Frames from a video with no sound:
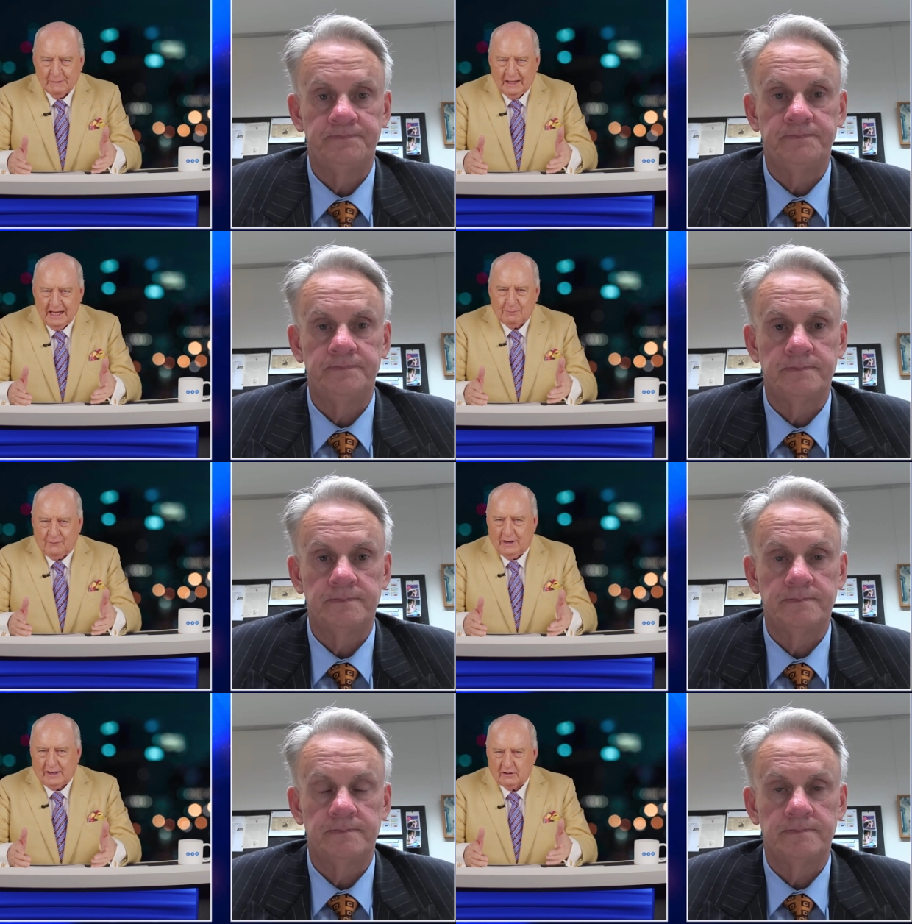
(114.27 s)
Speaker 1: he
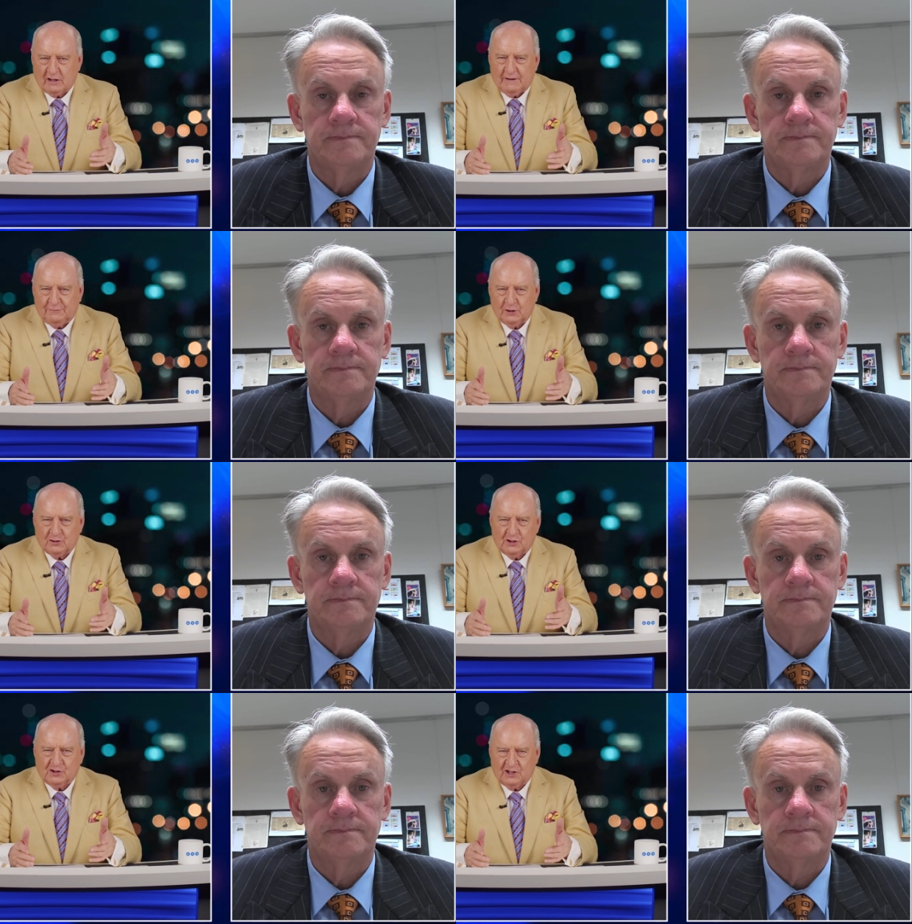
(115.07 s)
provided a
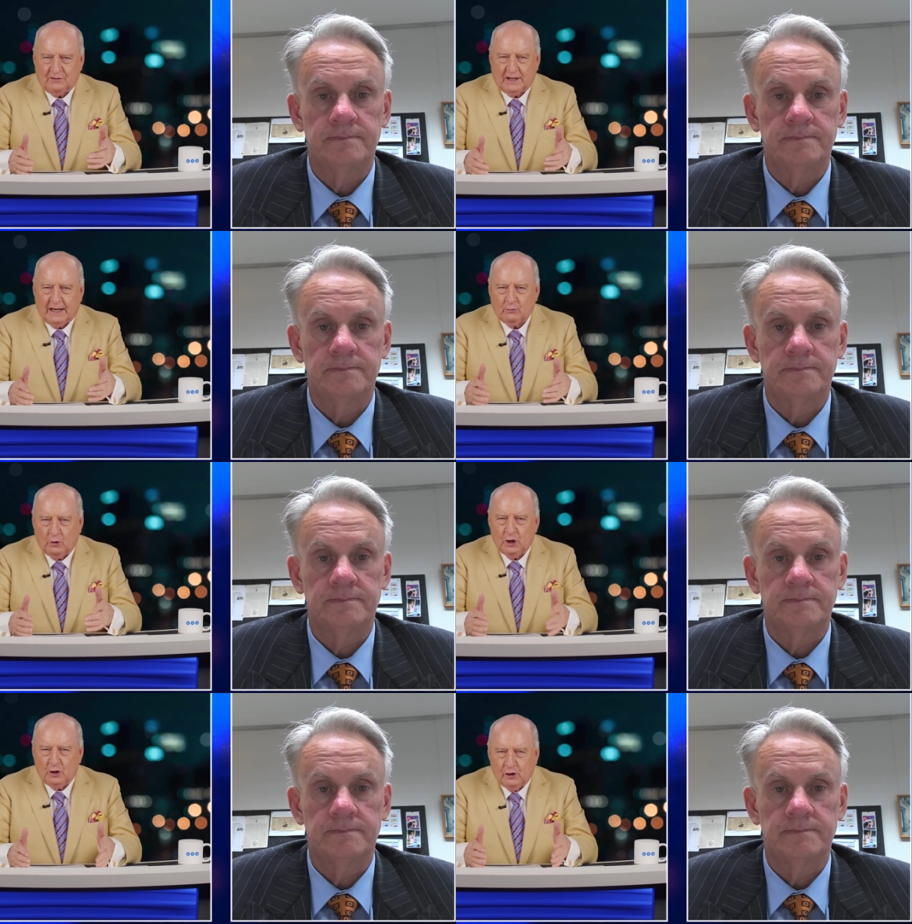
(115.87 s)
definition in seventy-eight
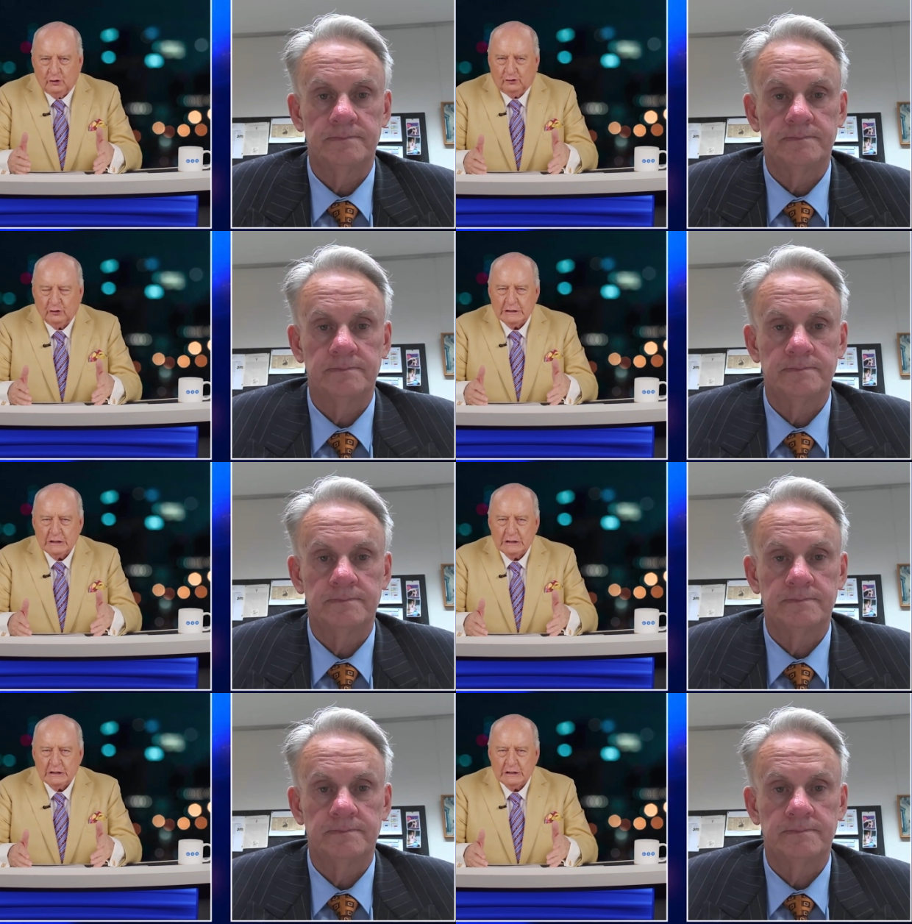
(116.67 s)
words,